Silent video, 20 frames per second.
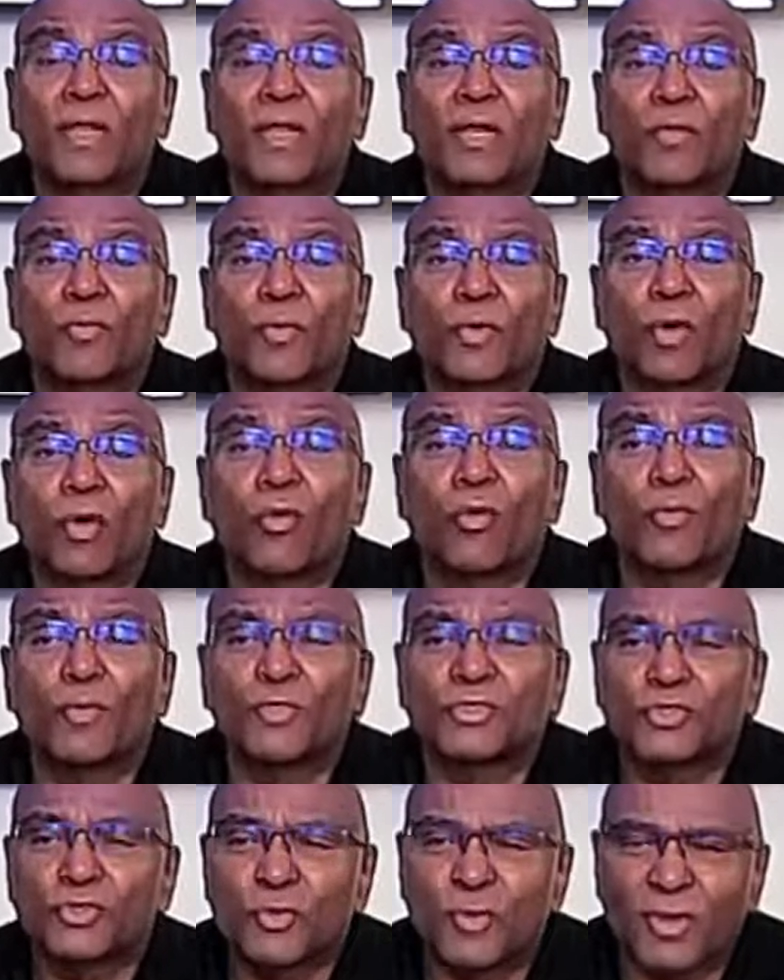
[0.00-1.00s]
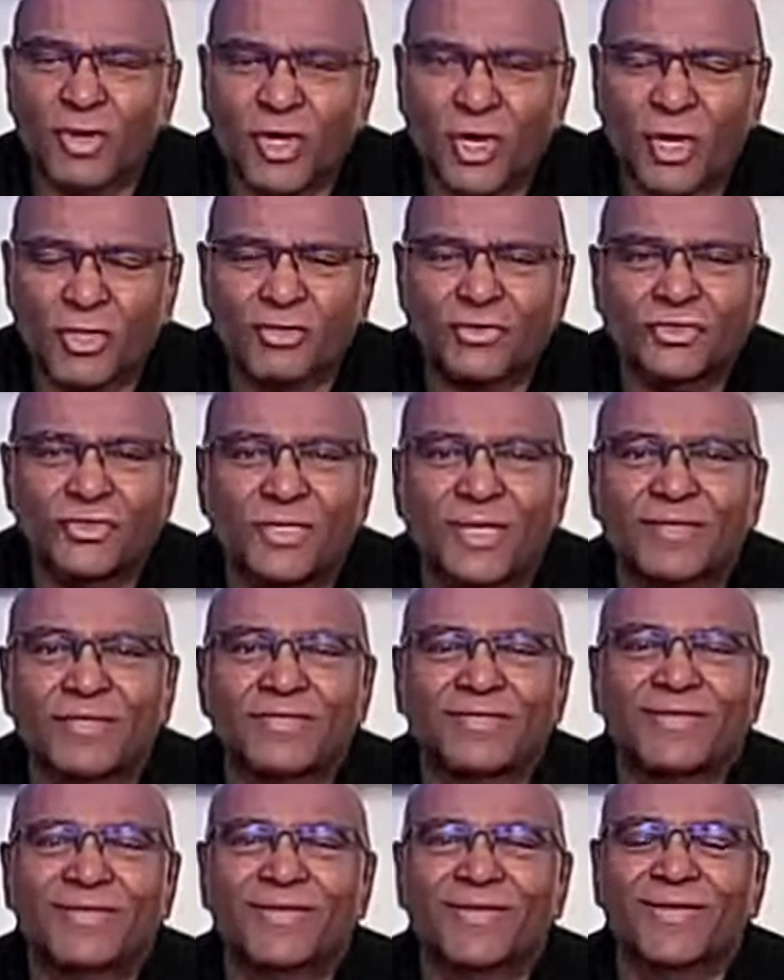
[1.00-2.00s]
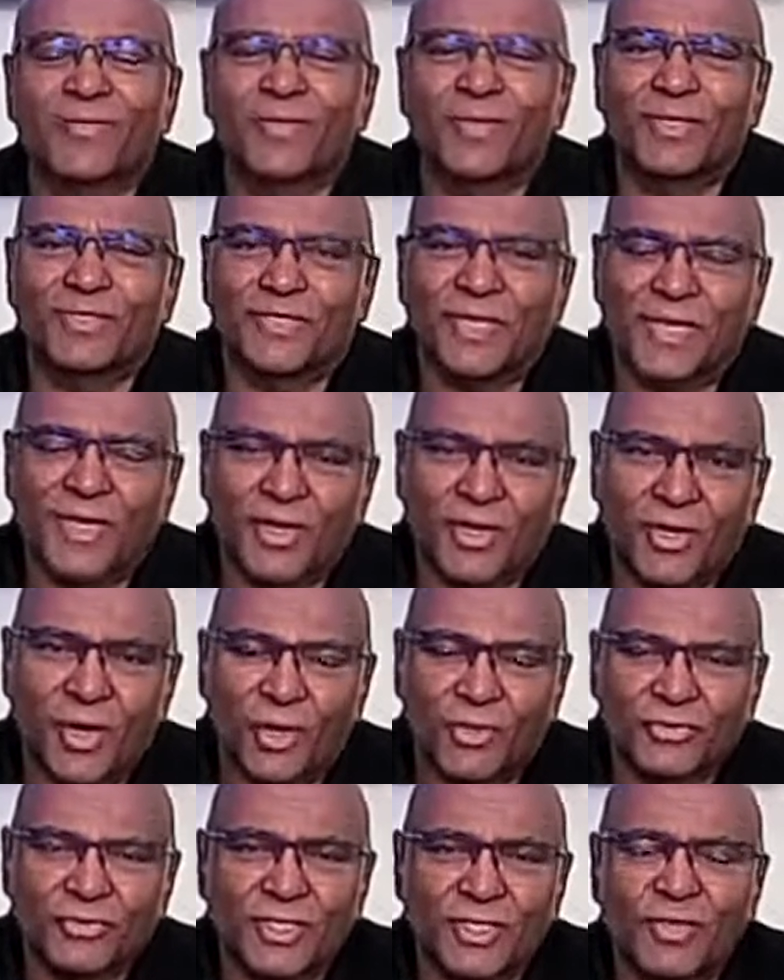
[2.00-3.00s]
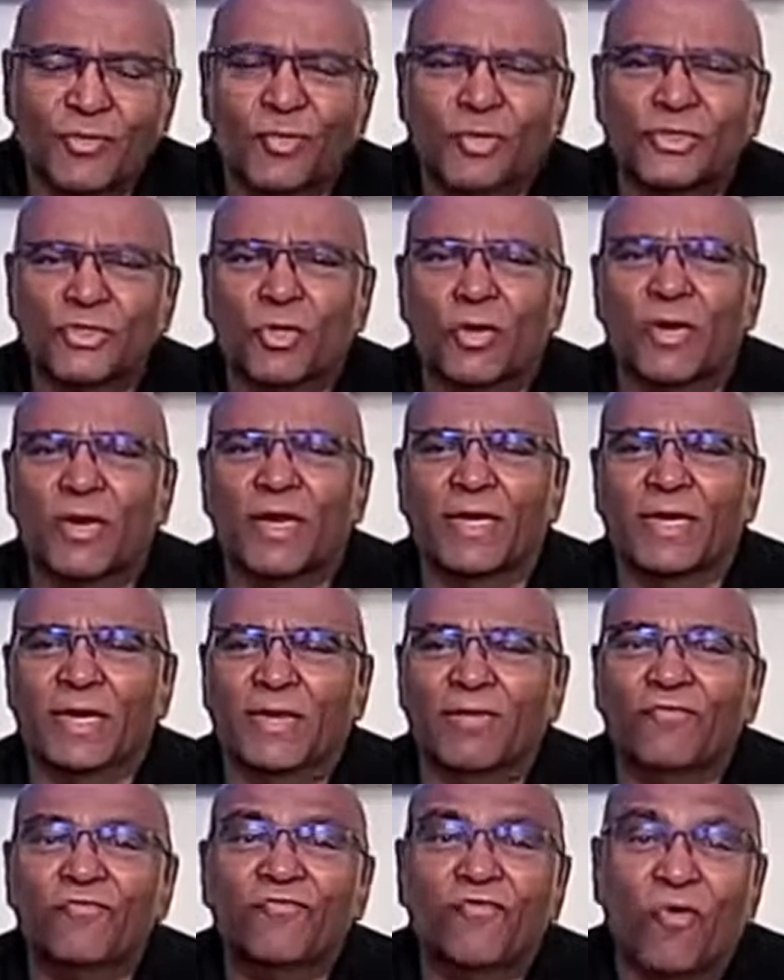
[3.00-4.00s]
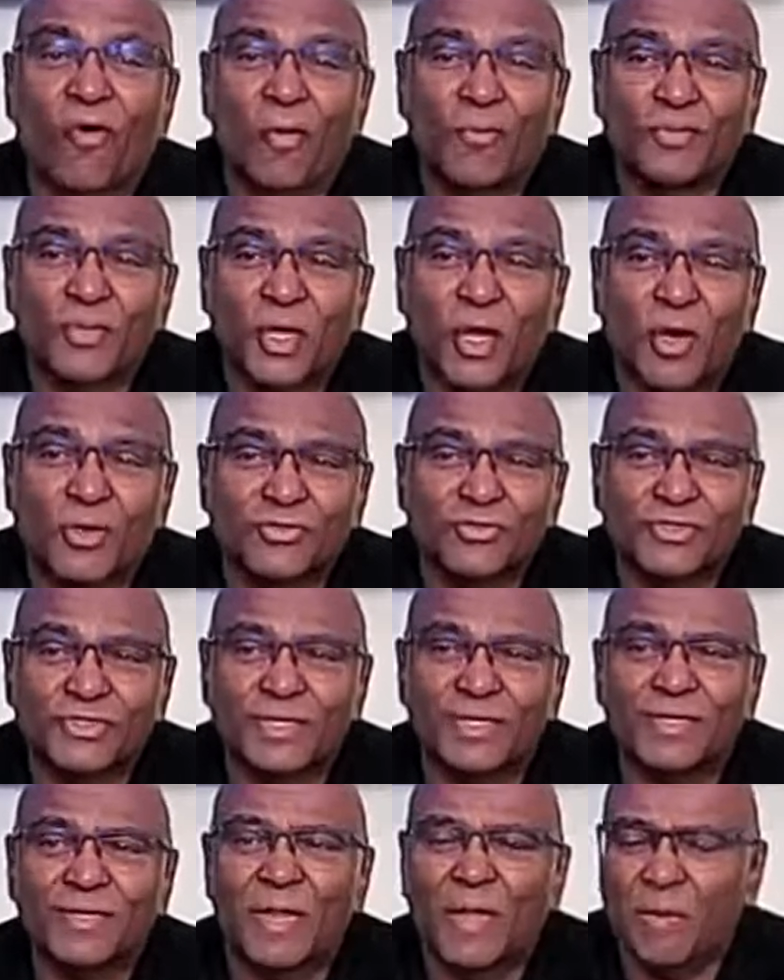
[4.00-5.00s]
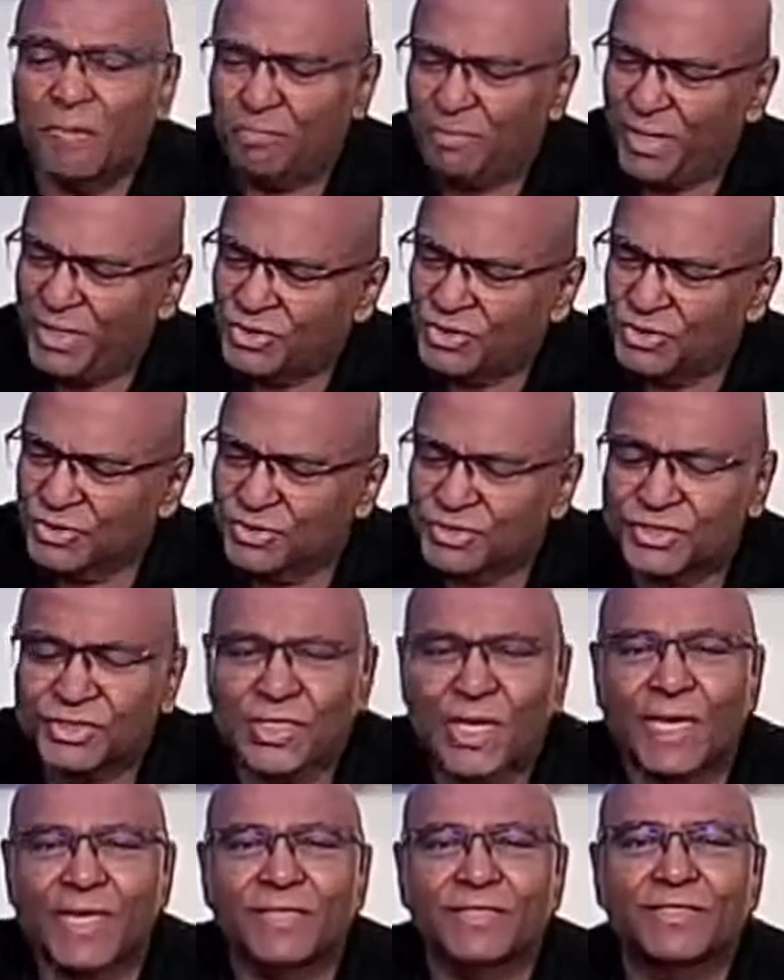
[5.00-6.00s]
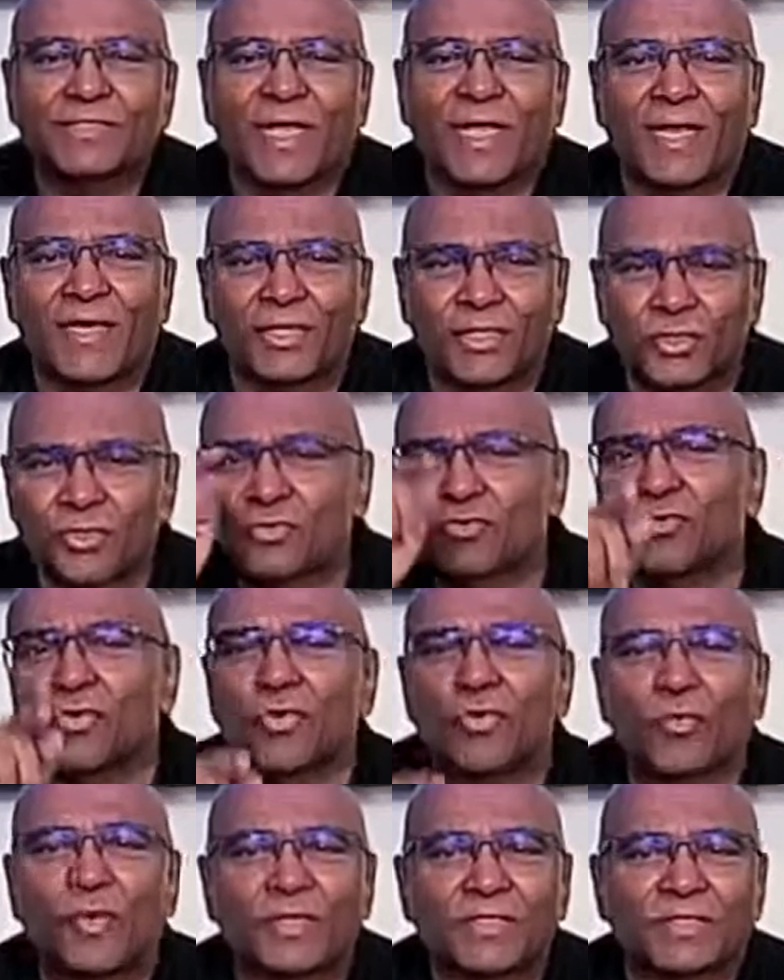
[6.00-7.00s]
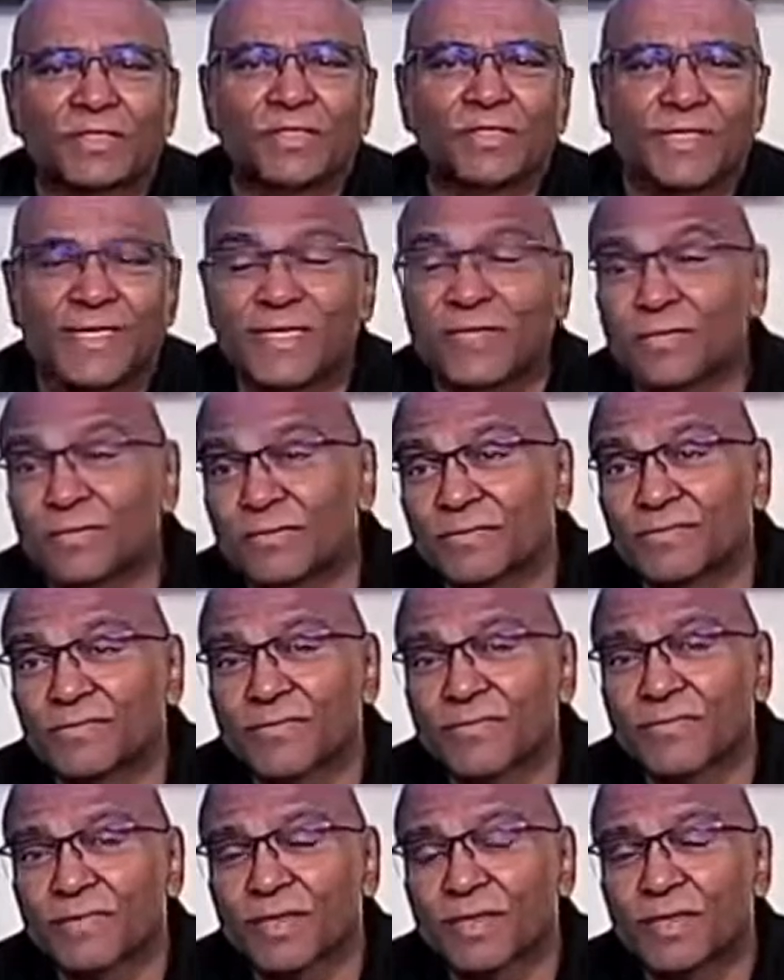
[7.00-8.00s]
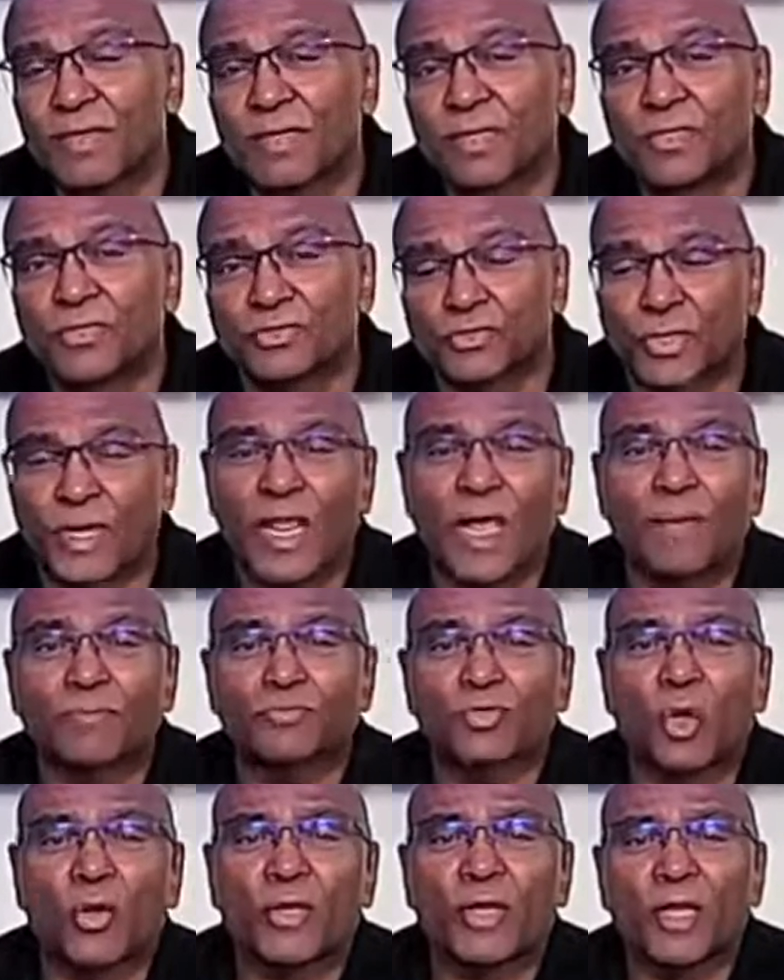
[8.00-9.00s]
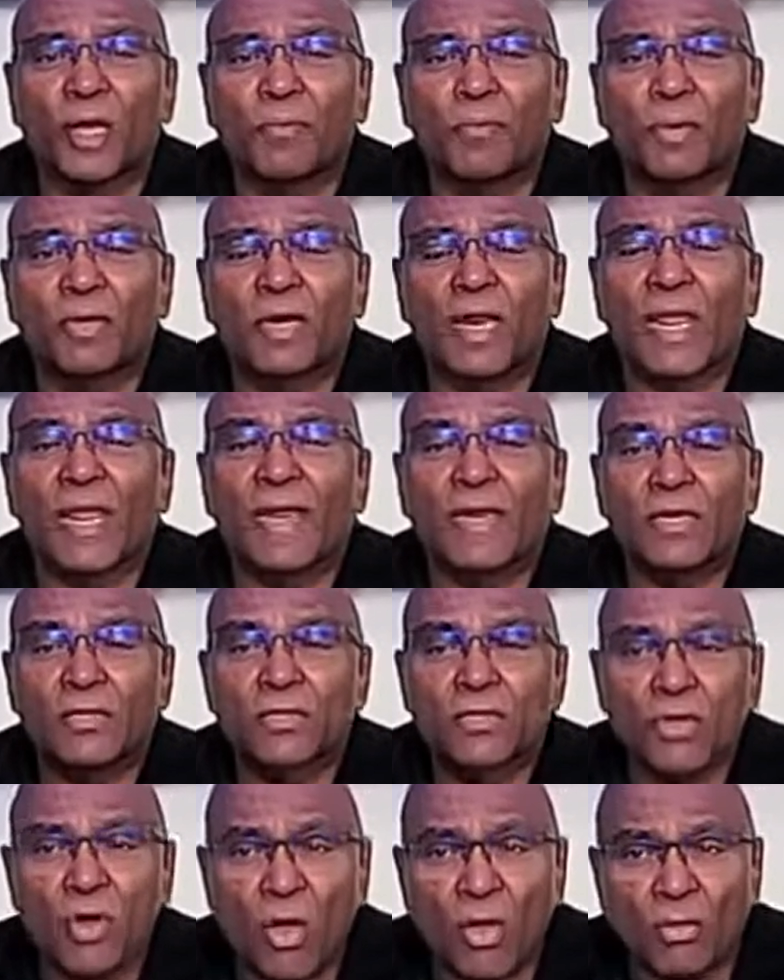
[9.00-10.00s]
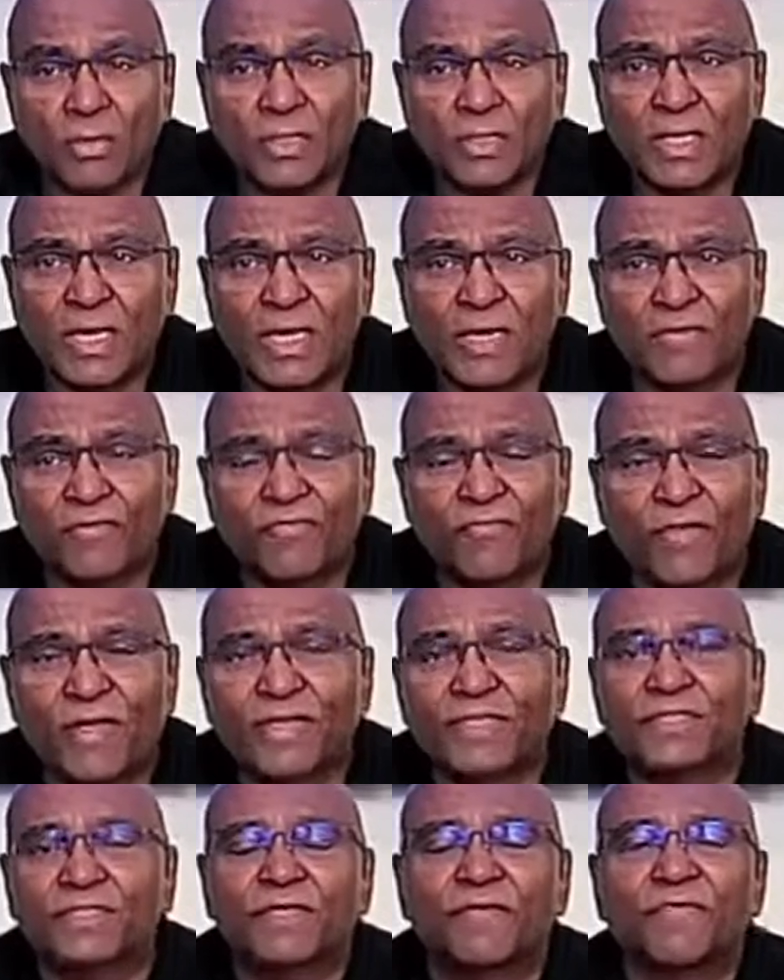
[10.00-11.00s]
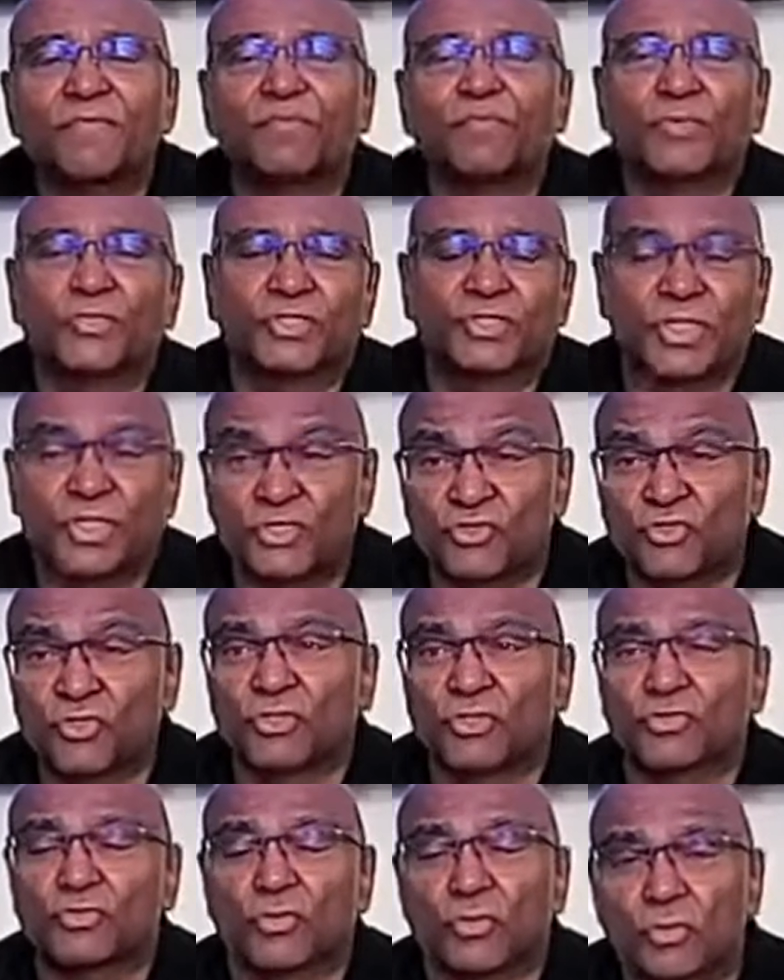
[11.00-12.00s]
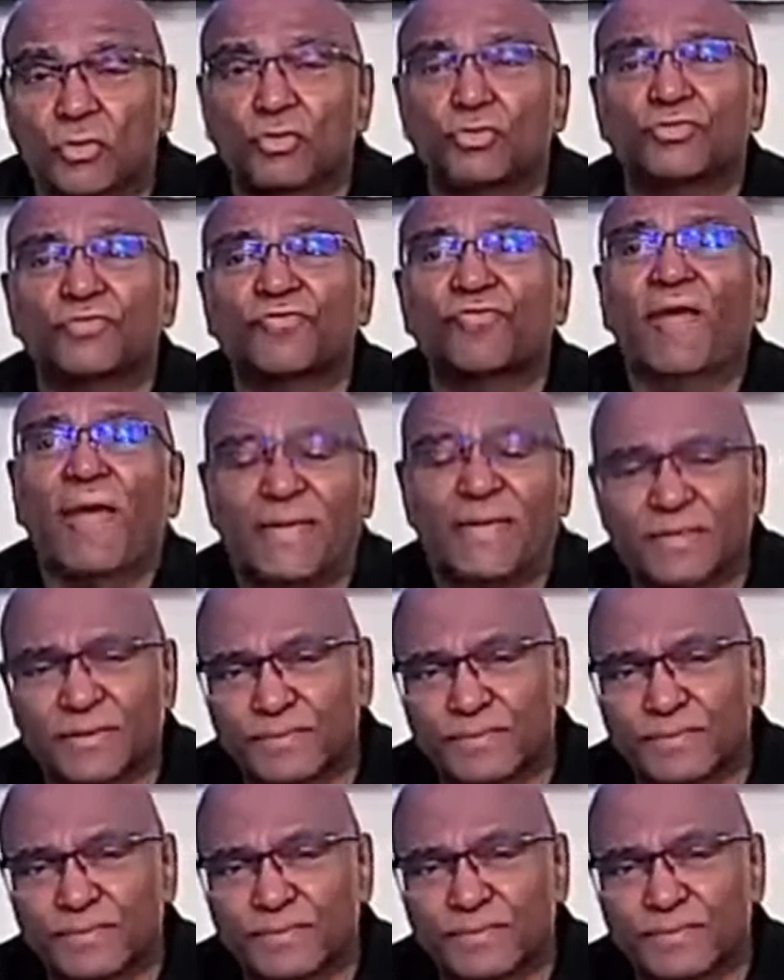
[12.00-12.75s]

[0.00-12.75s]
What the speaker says: we always do a consent. We take a consent, which is called an informed consent. Patient signs, and you know what's the deal. Today I'm talking about a non-invasive procedure to lose fat